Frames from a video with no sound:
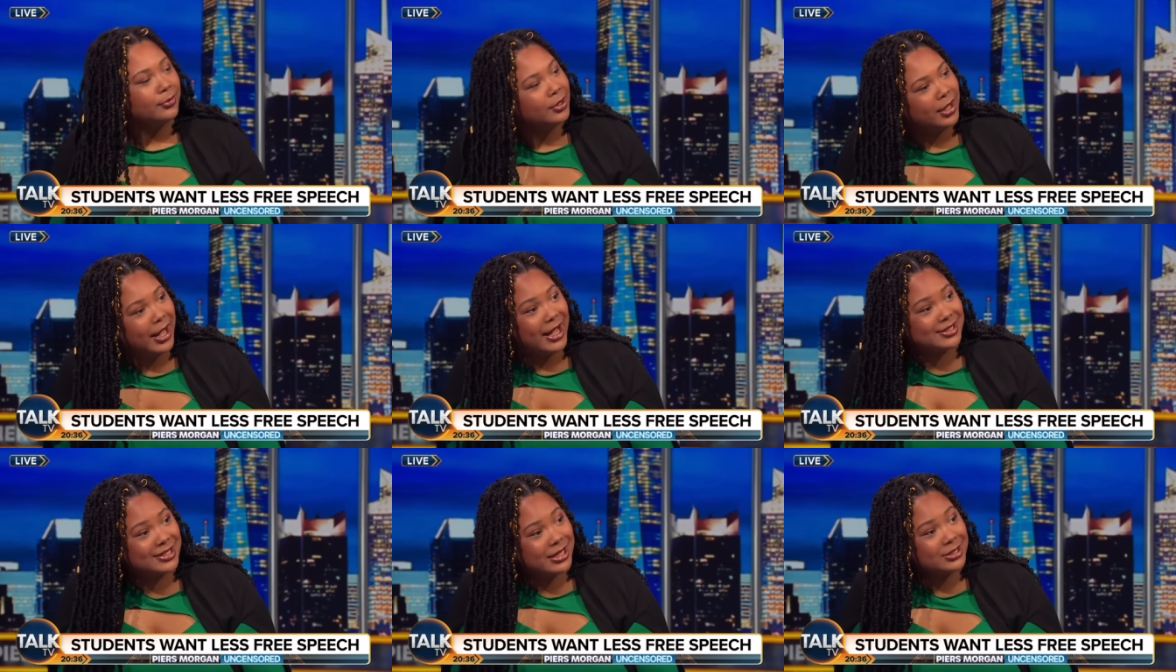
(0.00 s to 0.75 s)
I
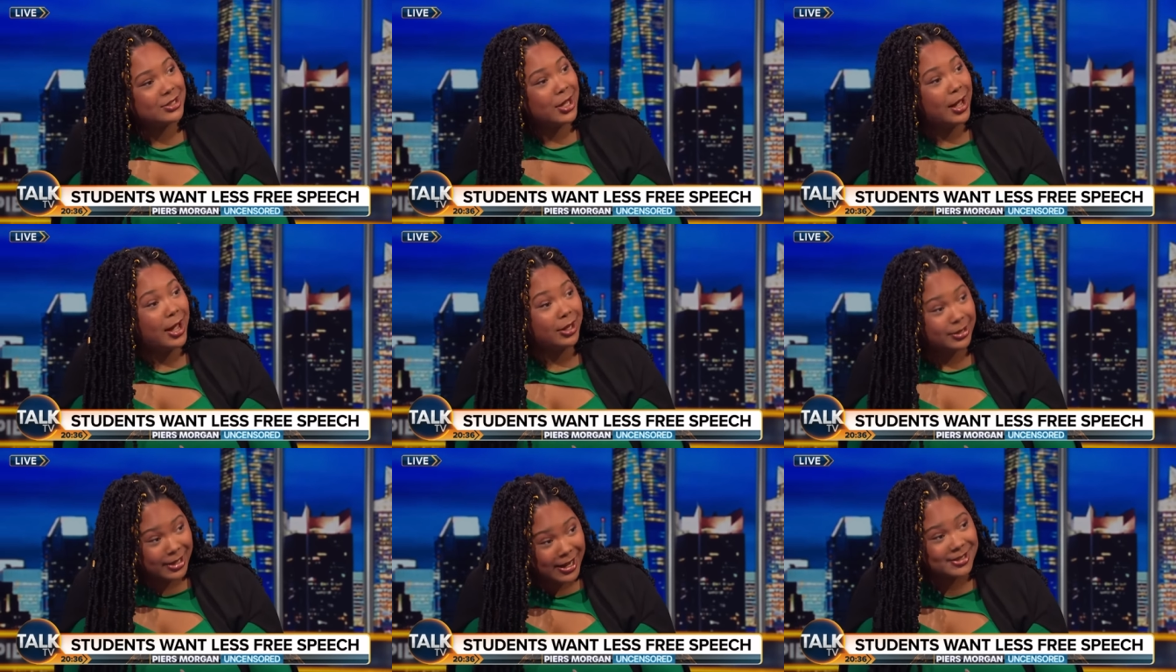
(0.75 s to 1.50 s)
said
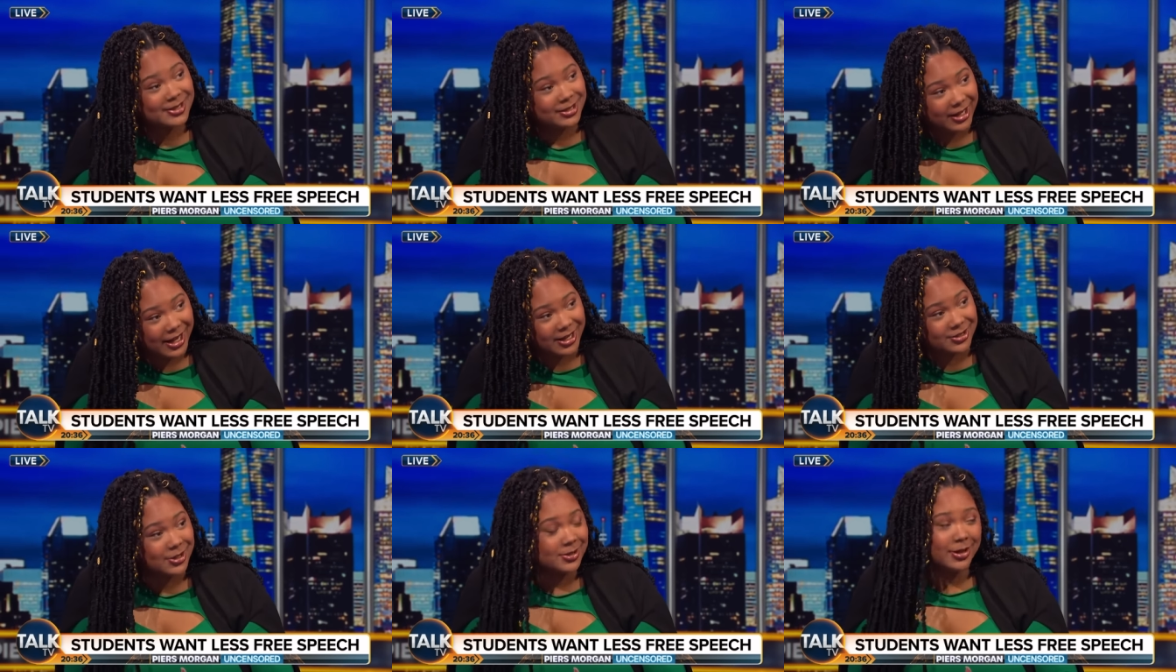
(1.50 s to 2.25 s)
next
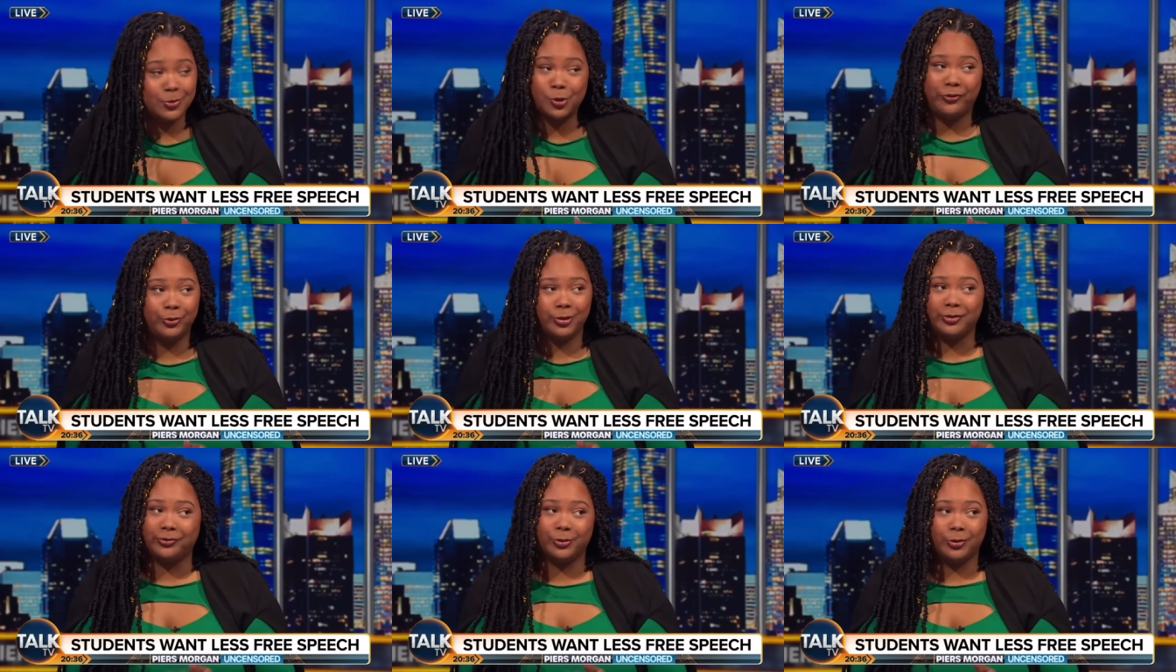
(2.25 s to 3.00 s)
guest, because I'm not
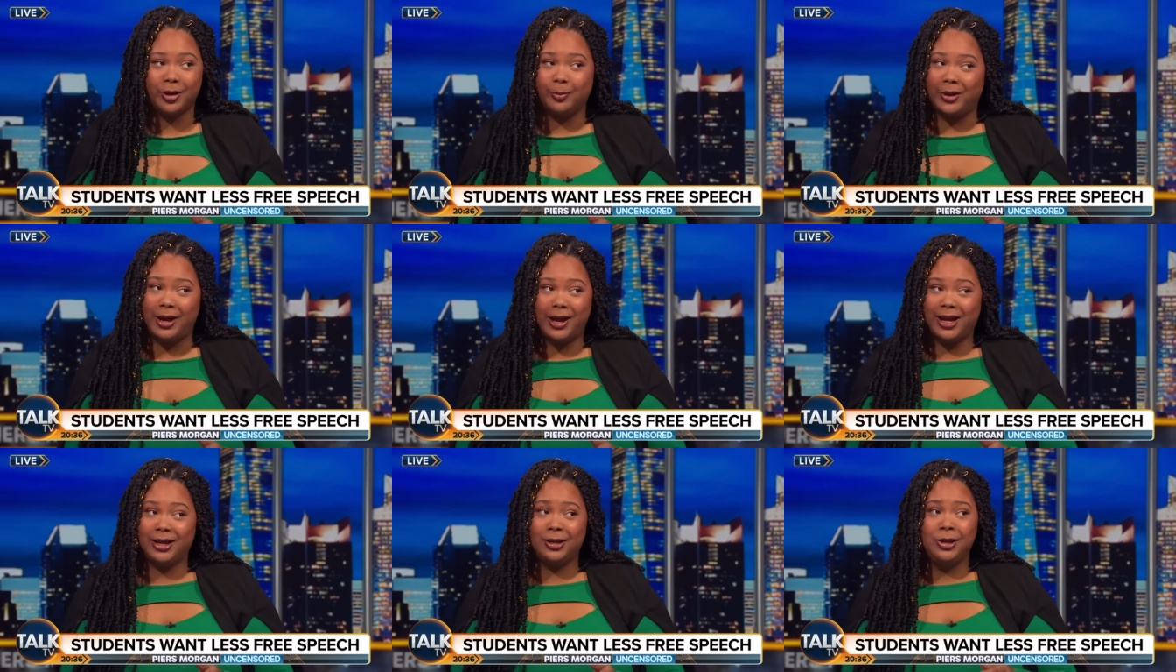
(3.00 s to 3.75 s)
falling for it.
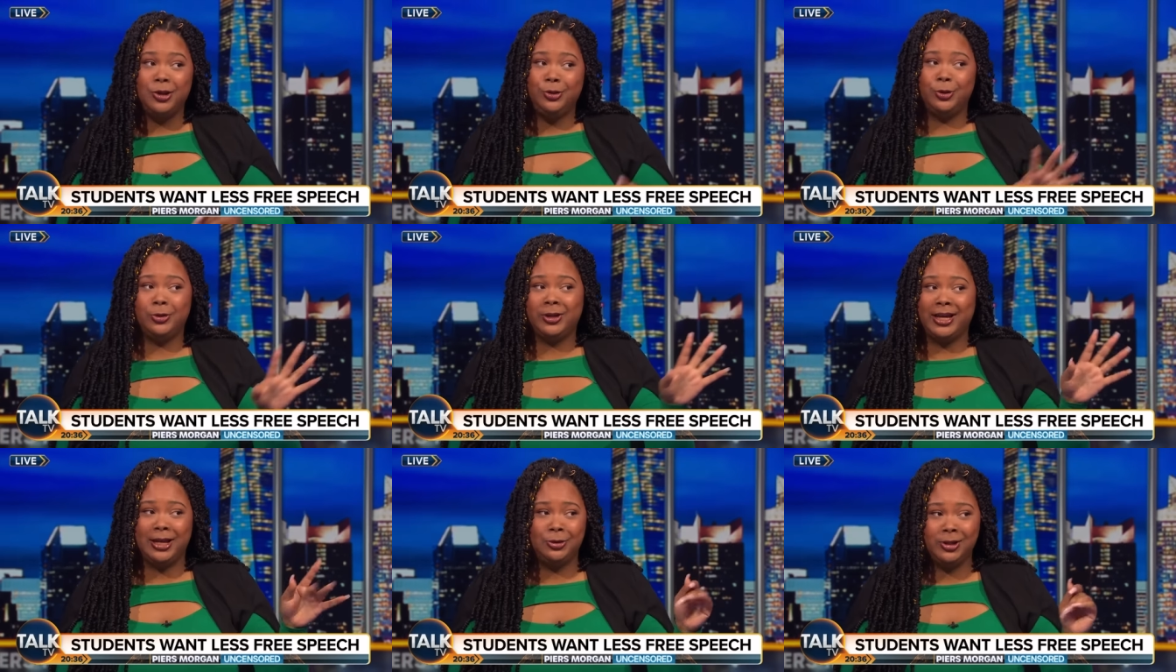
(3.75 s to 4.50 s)
Bye. You're not
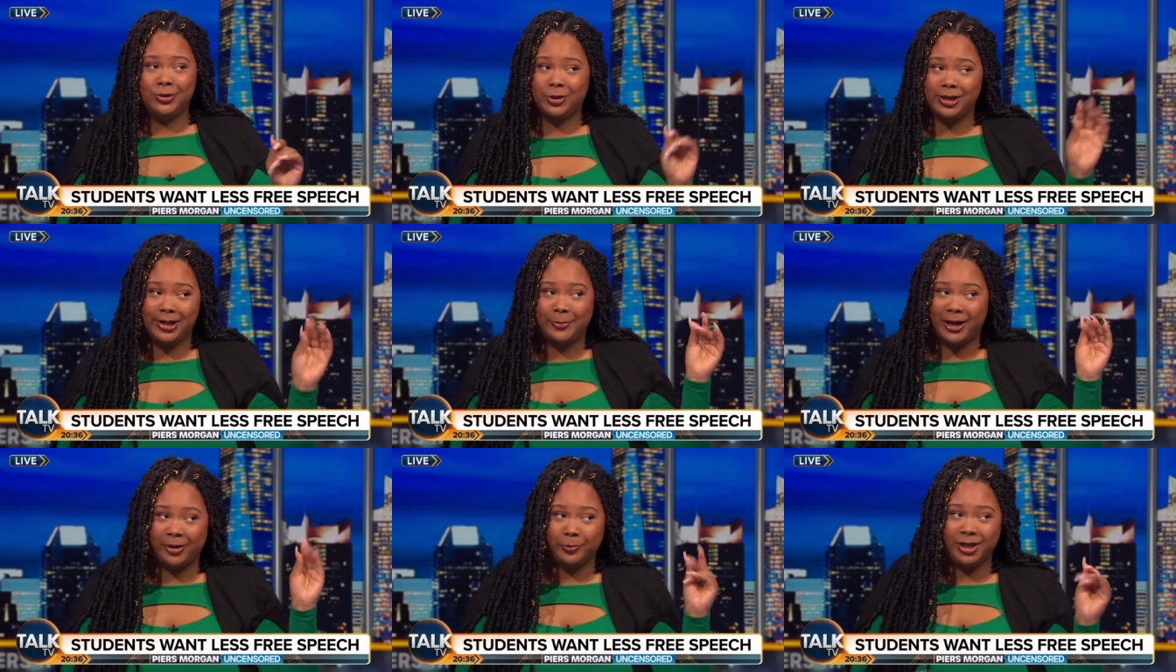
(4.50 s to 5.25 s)
getting your little clip
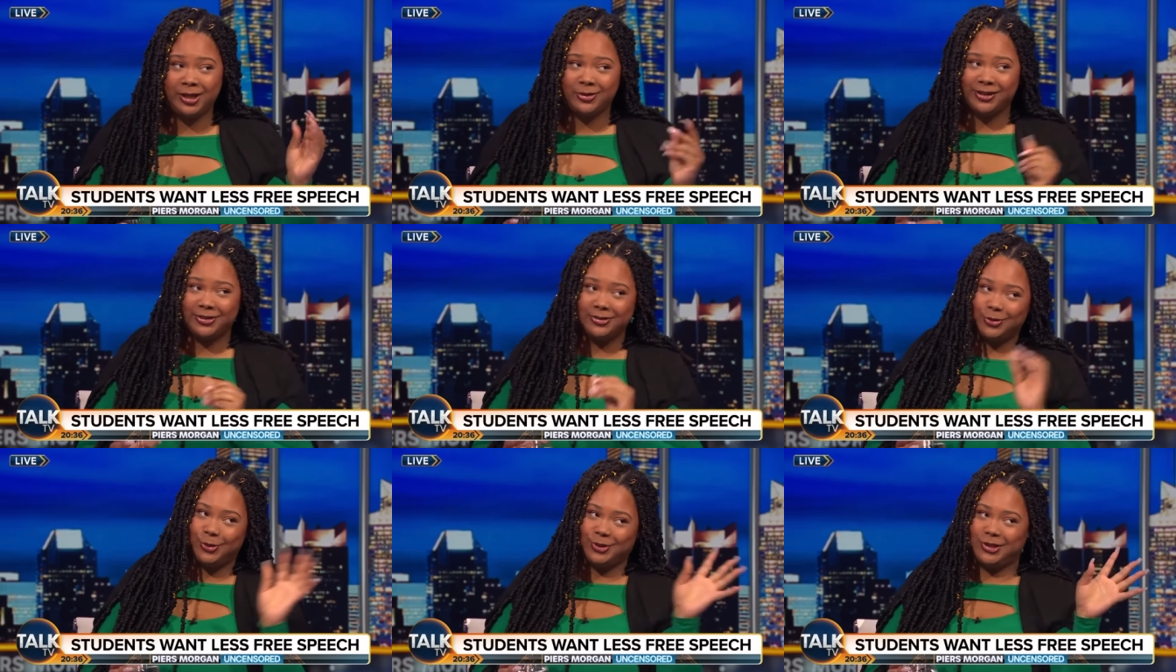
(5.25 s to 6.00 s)
out of me, your
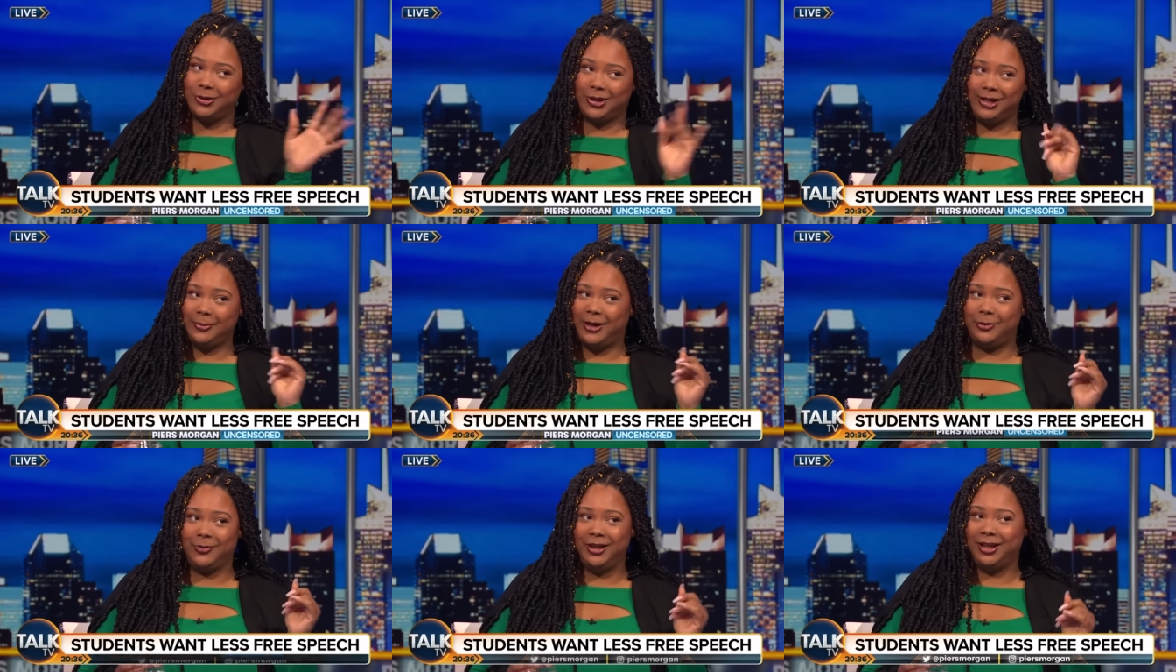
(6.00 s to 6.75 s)
little audio clip out of me.